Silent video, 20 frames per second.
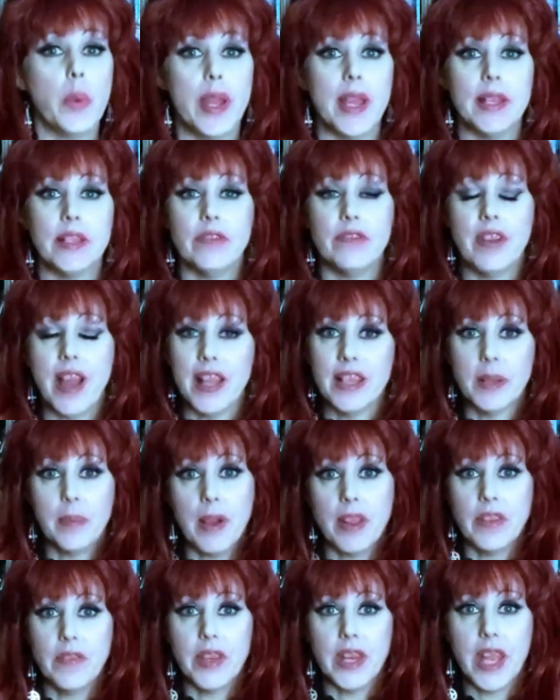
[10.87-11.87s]
weird and random
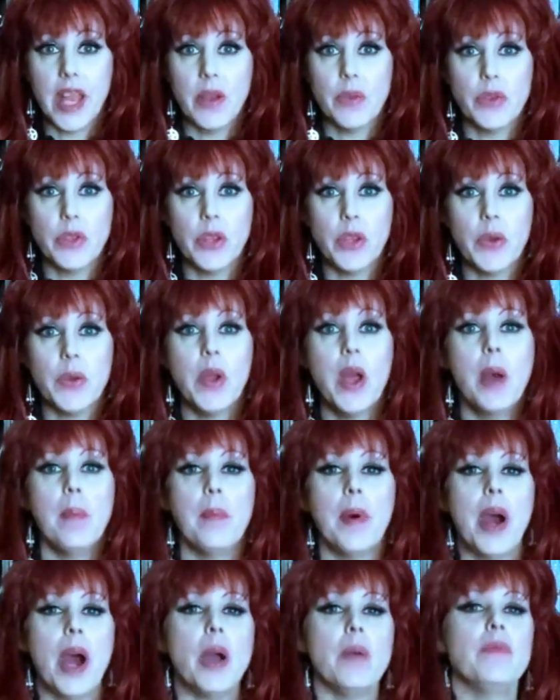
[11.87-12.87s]
other videos too,
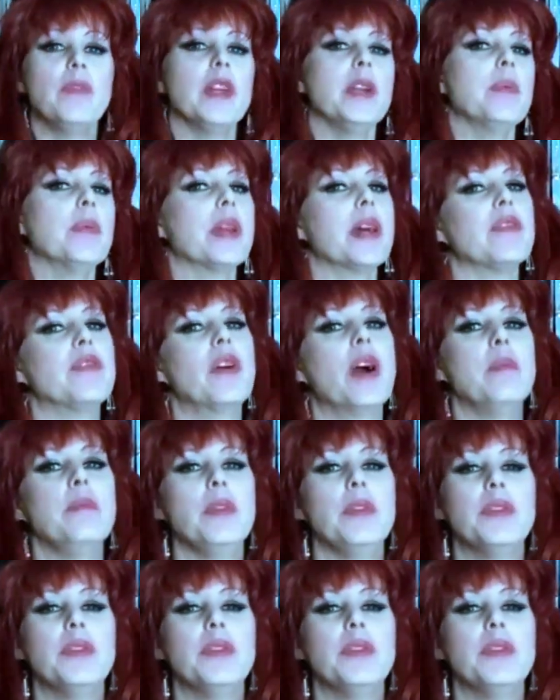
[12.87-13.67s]
but hopefully whatever I'm